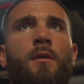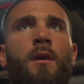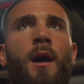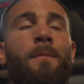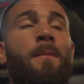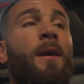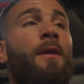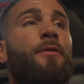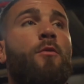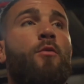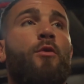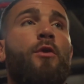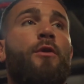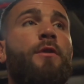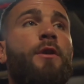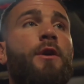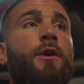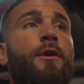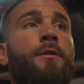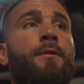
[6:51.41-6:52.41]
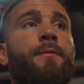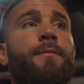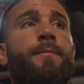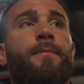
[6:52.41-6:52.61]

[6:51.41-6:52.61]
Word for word: I'm not the real deal.